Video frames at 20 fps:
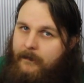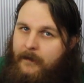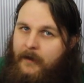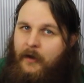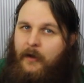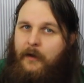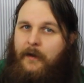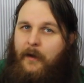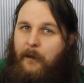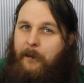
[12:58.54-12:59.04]

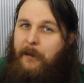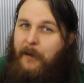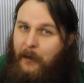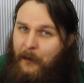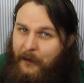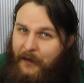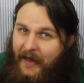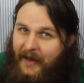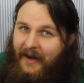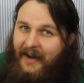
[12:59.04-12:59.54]
You know, they were
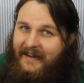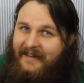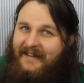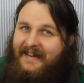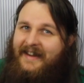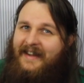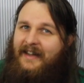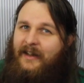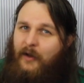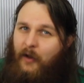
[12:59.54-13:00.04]
building that
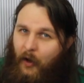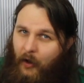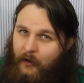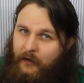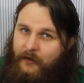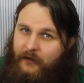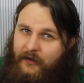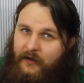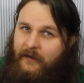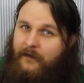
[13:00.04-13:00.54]
idea a
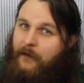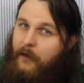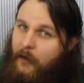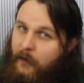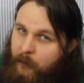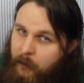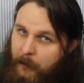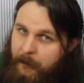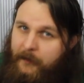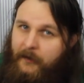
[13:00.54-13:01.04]
lot. She's the
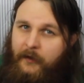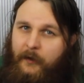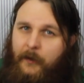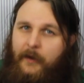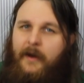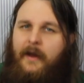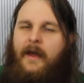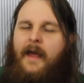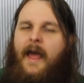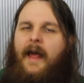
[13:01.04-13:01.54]
first woman to do
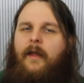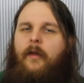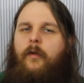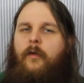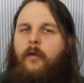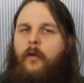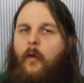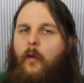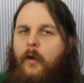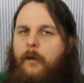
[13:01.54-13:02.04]
it. It
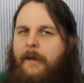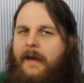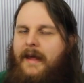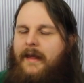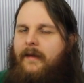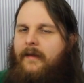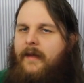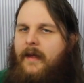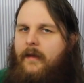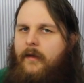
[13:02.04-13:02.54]
sort of
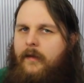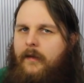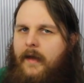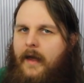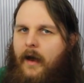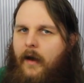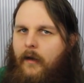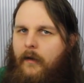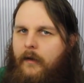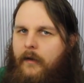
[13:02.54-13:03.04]
makes sense
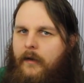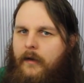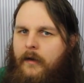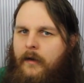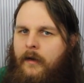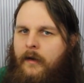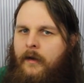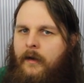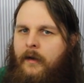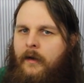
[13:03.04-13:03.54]
now.
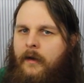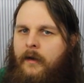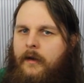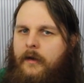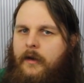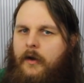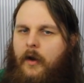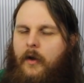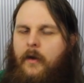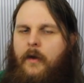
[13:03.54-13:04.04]

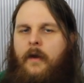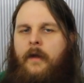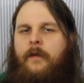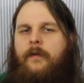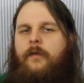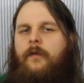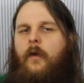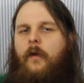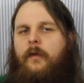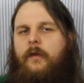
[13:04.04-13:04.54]
You know,
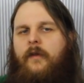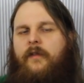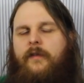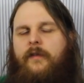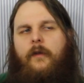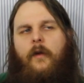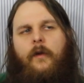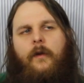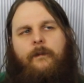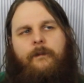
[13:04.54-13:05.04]
not
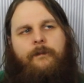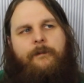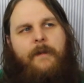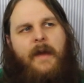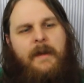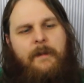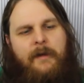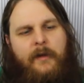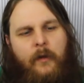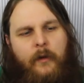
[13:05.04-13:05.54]
not
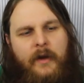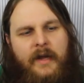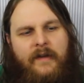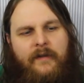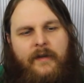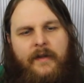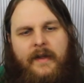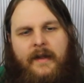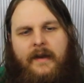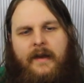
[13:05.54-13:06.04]
maybe not
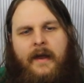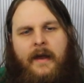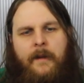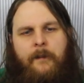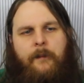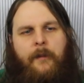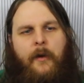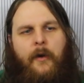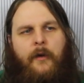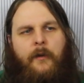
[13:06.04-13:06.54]
even that
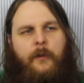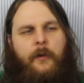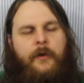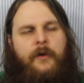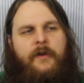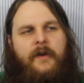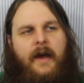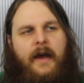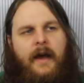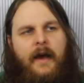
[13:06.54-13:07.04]
Bernd
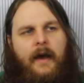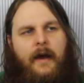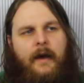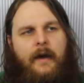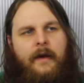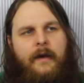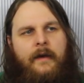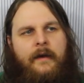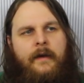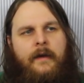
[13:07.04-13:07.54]
would
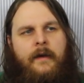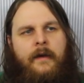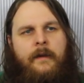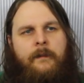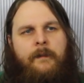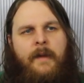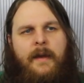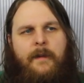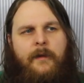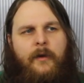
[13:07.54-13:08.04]
uh,
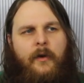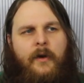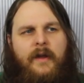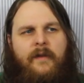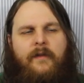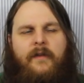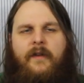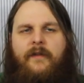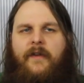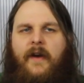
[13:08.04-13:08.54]
maybe not
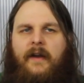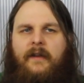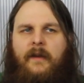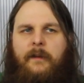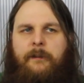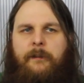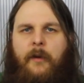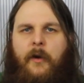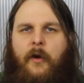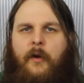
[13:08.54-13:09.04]
even the fact
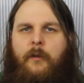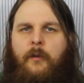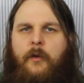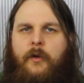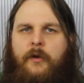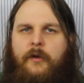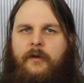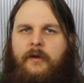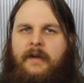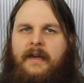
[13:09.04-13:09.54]
that Bernd
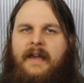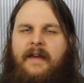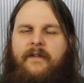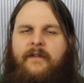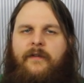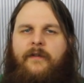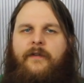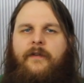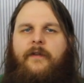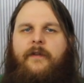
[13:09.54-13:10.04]
would
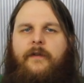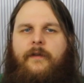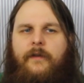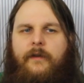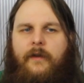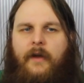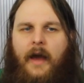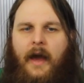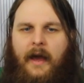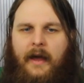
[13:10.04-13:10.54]
give
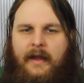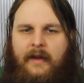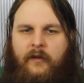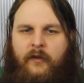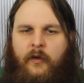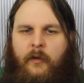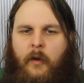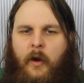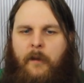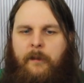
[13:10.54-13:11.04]
uh,
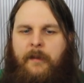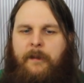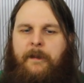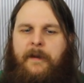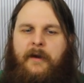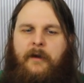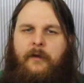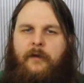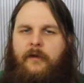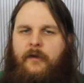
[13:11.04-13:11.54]
it to her
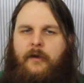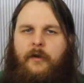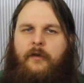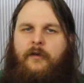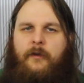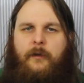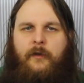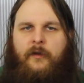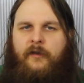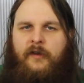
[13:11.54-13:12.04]
because you know
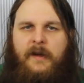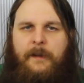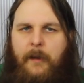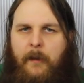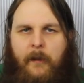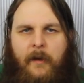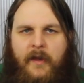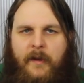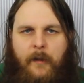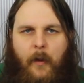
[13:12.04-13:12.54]
she was
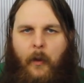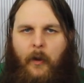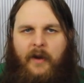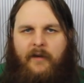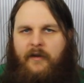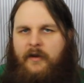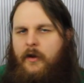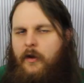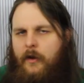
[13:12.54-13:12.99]
sleeping with him or whatever.